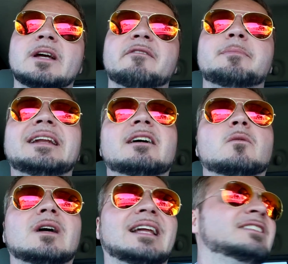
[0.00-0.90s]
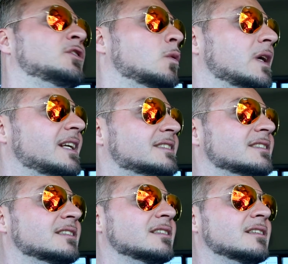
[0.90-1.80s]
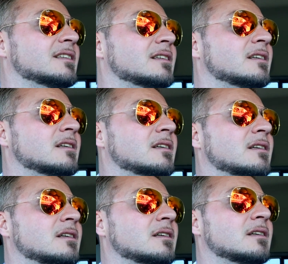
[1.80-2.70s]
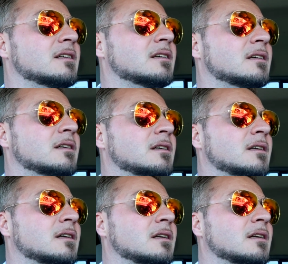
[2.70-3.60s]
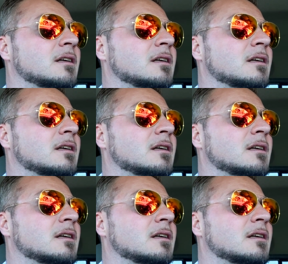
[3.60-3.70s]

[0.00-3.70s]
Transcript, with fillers: We haven't been here in what, like two weeks? Yeah, it's been two, three weeks.